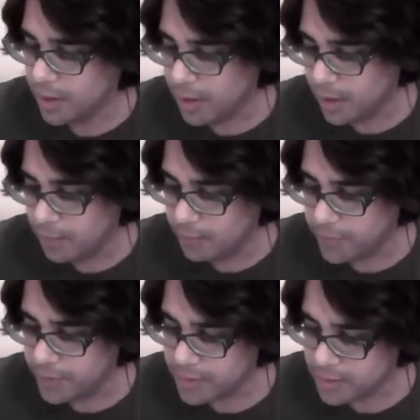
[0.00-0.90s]
Uh,
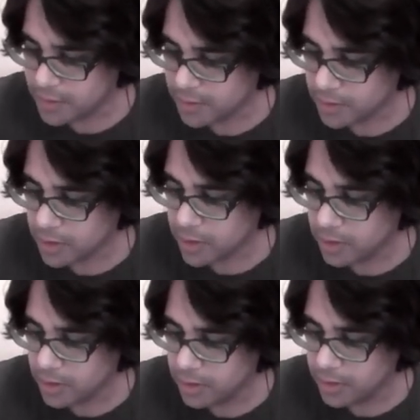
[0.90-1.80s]
this
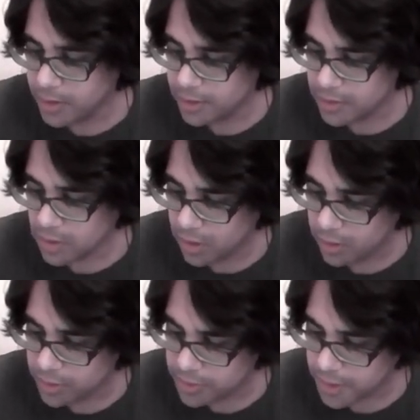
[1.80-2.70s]
kernel is
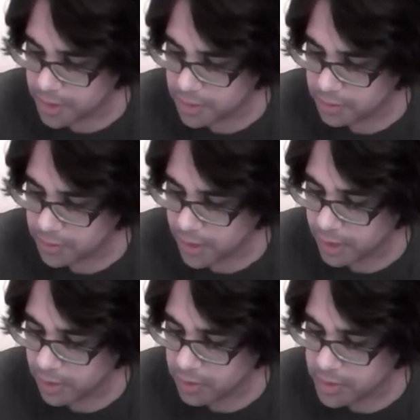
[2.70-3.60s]
called the space of k
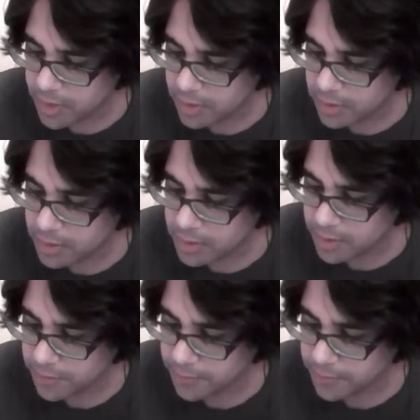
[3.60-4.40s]
cocycles,